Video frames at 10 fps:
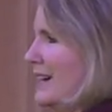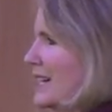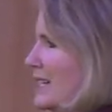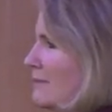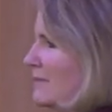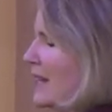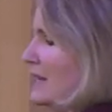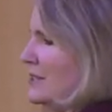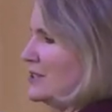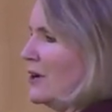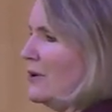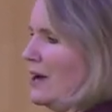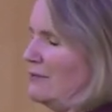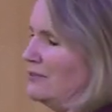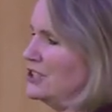Um, so,
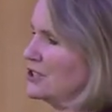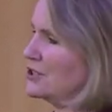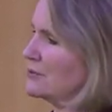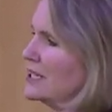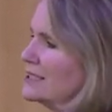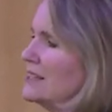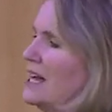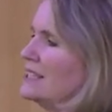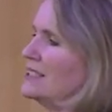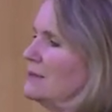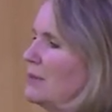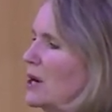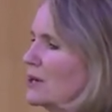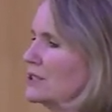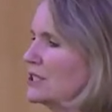of just three slides in
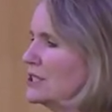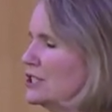part